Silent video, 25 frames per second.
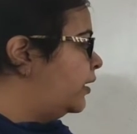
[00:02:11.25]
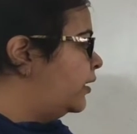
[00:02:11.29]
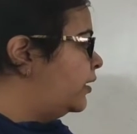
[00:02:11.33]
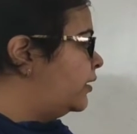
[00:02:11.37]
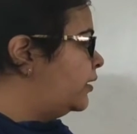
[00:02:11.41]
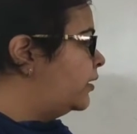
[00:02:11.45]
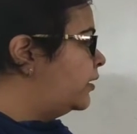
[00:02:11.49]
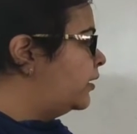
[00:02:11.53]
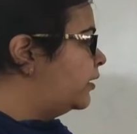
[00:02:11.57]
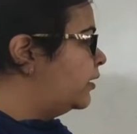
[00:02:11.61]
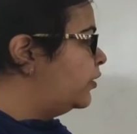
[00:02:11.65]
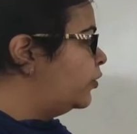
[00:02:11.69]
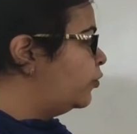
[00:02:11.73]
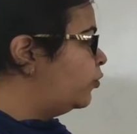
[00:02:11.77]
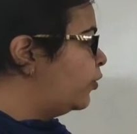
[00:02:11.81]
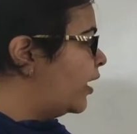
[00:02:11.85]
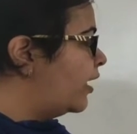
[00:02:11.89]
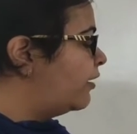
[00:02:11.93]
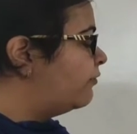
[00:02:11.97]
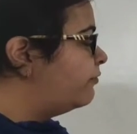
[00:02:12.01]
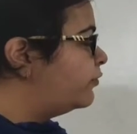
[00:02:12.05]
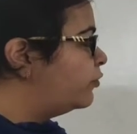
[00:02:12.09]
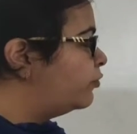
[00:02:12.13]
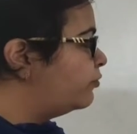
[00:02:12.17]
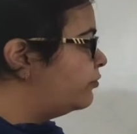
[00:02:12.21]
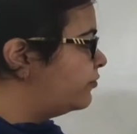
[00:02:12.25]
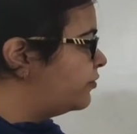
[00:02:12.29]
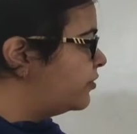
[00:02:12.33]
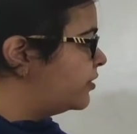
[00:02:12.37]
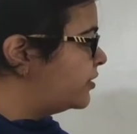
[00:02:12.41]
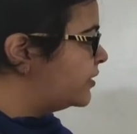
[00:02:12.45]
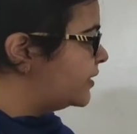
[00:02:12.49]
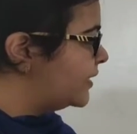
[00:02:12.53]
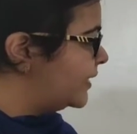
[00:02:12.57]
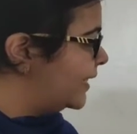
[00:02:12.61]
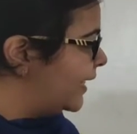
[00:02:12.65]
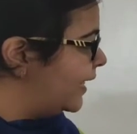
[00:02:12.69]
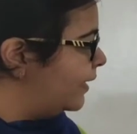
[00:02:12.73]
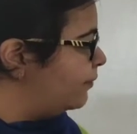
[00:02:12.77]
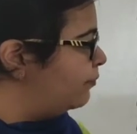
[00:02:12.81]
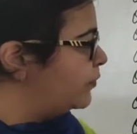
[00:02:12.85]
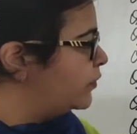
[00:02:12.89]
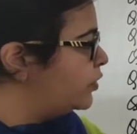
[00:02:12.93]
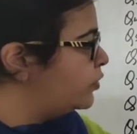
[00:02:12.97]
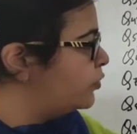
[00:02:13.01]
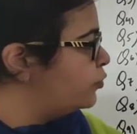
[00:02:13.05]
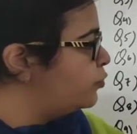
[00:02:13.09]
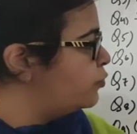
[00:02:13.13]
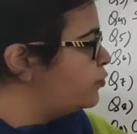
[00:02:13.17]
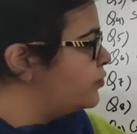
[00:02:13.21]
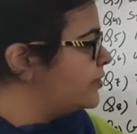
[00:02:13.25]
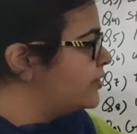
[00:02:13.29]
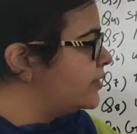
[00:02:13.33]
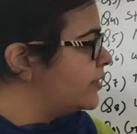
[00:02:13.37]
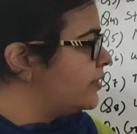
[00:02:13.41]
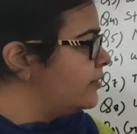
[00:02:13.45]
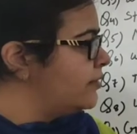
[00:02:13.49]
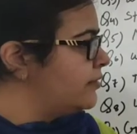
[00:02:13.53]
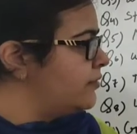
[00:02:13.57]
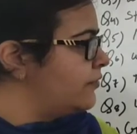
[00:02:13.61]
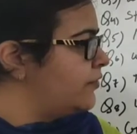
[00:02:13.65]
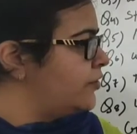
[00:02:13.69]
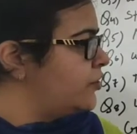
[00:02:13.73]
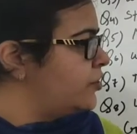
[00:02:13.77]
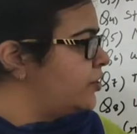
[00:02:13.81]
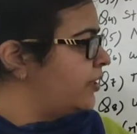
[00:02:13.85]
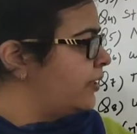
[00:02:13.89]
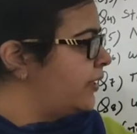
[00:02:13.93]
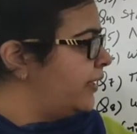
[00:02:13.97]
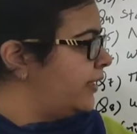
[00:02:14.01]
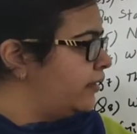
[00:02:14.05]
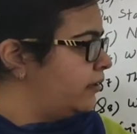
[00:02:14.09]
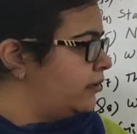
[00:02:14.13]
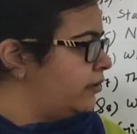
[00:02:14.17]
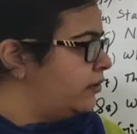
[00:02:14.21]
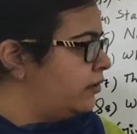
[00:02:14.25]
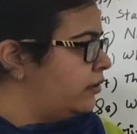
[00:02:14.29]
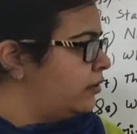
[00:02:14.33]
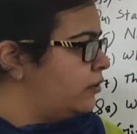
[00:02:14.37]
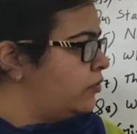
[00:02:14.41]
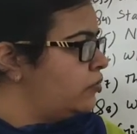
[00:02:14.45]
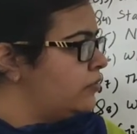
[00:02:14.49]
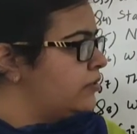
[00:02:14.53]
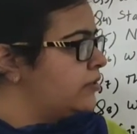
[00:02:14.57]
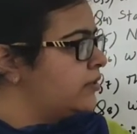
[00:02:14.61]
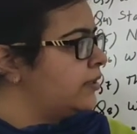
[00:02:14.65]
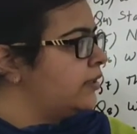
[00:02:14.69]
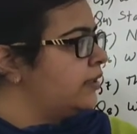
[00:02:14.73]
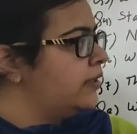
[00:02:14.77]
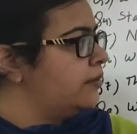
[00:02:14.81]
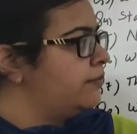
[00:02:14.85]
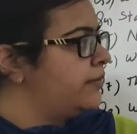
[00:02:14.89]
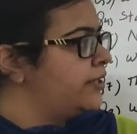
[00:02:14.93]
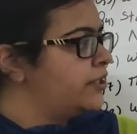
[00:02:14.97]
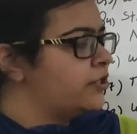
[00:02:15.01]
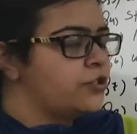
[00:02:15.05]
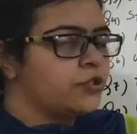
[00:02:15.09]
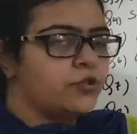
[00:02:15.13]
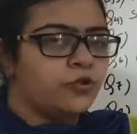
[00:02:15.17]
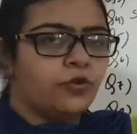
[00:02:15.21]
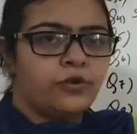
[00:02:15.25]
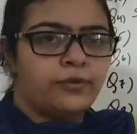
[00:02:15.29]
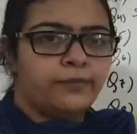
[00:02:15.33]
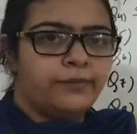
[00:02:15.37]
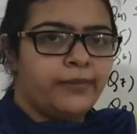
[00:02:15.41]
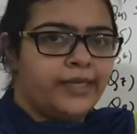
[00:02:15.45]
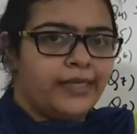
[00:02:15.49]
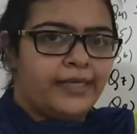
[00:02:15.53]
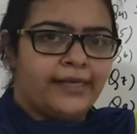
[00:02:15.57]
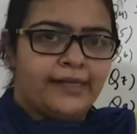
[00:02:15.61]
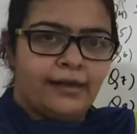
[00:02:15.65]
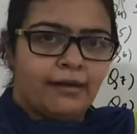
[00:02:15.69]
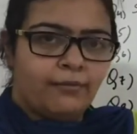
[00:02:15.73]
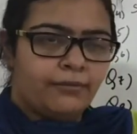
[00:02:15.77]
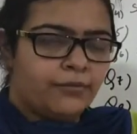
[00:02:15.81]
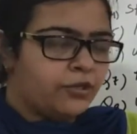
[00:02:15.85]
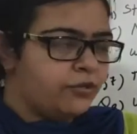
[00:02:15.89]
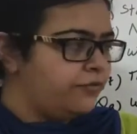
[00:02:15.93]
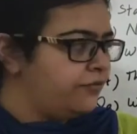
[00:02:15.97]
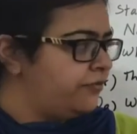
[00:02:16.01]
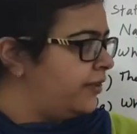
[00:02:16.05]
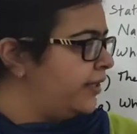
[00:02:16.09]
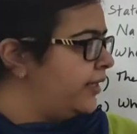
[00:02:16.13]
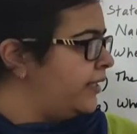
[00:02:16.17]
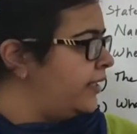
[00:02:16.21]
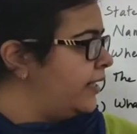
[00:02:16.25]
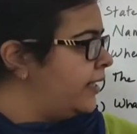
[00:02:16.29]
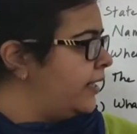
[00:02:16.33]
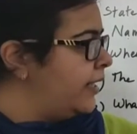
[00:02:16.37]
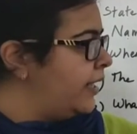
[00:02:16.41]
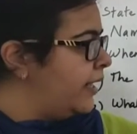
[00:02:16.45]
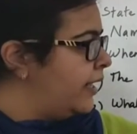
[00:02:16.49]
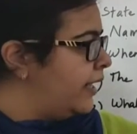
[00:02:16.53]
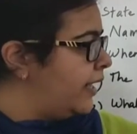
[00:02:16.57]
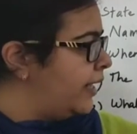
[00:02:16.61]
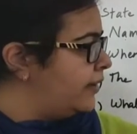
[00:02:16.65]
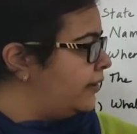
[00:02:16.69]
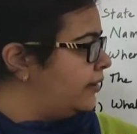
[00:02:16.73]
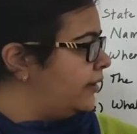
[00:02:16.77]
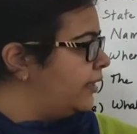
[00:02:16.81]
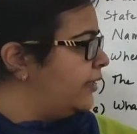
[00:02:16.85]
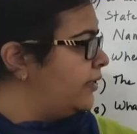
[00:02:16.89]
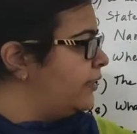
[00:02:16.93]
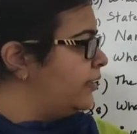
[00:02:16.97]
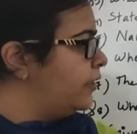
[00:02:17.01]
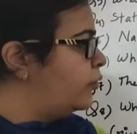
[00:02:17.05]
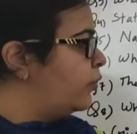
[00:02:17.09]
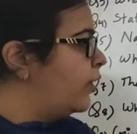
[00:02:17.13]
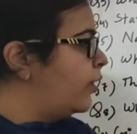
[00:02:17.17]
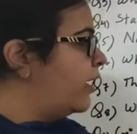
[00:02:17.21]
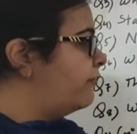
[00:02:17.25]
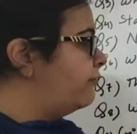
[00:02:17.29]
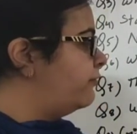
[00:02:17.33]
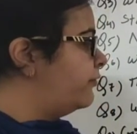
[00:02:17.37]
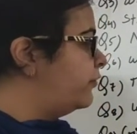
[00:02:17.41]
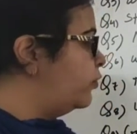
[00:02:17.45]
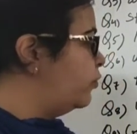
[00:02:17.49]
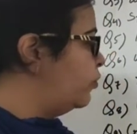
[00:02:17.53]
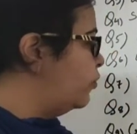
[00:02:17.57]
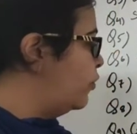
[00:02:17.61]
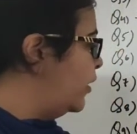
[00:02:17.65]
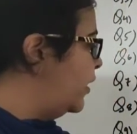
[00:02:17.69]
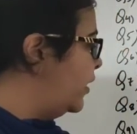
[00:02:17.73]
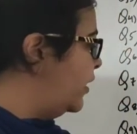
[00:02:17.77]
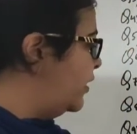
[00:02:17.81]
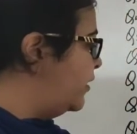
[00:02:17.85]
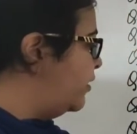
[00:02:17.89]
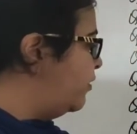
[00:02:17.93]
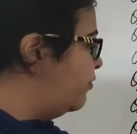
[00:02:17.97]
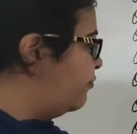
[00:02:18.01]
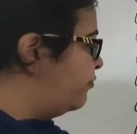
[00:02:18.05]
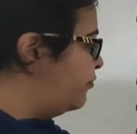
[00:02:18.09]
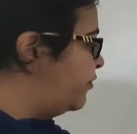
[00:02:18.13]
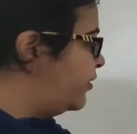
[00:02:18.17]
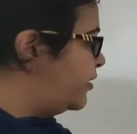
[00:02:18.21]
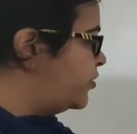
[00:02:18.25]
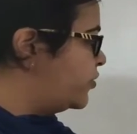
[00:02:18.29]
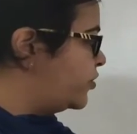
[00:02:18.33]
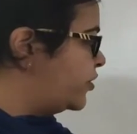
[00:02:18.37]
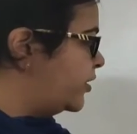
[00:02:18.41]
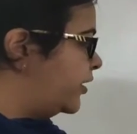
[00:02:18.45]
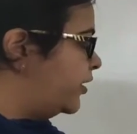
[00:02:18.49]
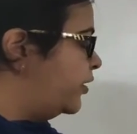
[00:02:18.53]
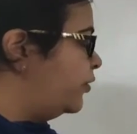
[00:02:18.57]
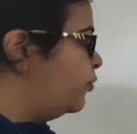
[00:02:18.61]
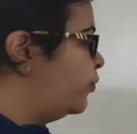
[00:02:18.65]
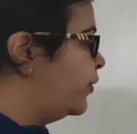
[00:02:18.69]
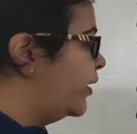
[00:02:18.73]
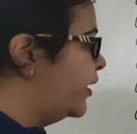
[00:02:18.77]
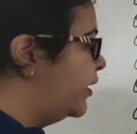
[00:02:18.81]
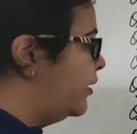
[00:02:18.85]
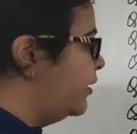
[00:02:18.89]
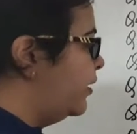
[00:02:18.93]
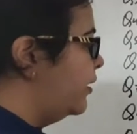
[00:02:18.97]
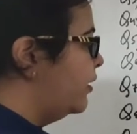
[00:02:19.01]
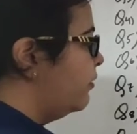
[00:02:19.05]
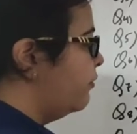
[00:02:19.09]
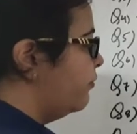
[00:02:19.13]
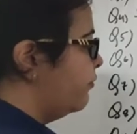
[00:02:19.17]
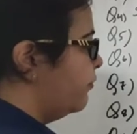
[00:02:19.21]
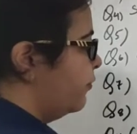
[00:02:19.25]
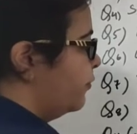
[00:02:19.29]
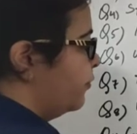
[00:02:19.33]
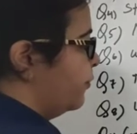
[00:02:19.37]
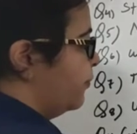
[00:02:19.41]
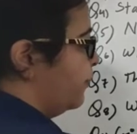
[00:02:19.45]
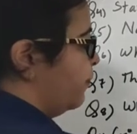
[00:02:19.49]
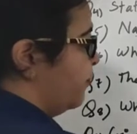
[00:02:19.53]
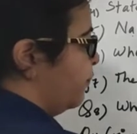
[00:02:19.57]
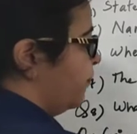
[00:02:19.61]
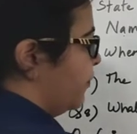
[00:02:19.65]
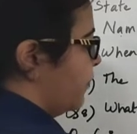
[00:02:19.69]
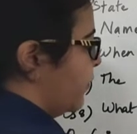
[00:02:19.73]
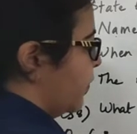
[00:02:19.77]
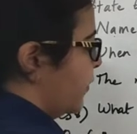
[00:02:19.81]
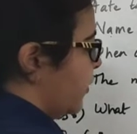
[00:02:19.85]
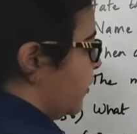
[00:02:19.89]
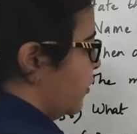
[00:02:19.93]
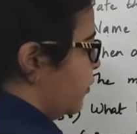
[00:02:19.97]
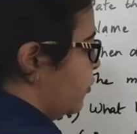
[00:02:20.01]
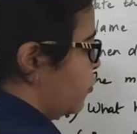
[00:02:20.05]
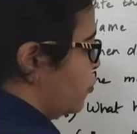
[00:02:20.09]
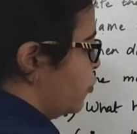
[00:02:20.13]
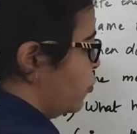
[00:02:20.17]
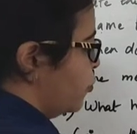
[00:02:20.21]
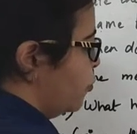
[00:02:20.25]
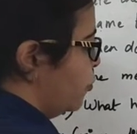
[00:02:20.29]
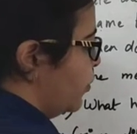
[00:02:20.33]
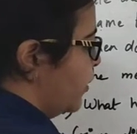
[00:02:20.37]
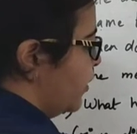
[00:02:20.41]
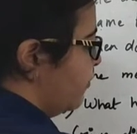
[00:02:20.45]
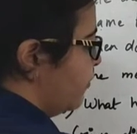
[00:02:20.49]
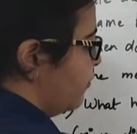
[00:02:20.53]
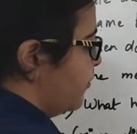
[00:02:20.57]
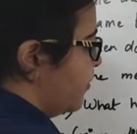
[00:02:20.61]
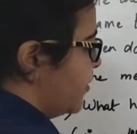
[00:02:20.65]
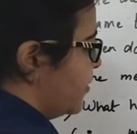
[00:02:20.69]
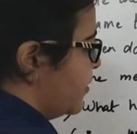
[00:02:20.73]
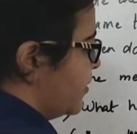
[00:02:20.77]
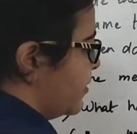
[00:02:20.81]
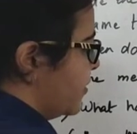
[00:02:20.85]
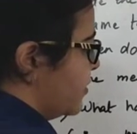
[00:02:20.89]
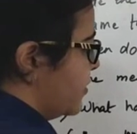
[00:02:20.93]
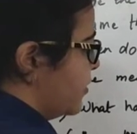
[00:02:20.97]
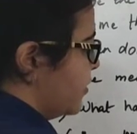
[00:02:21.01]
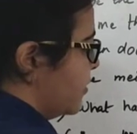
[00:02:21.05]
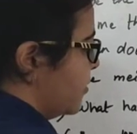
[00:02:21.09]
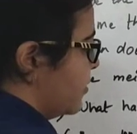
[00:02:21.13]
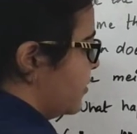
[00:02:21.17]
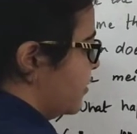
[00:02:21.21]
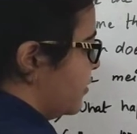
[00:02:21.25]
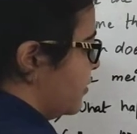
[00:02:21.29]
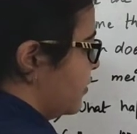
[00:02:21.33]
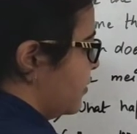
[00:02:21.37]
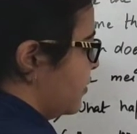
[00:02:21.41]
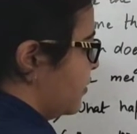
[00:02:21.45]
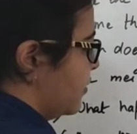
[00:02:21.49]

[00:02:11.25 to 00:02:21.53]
Here you have to first name the two cells which are enclosed in a mature male gametophyte, and then you have to differentiate. You can give two differences.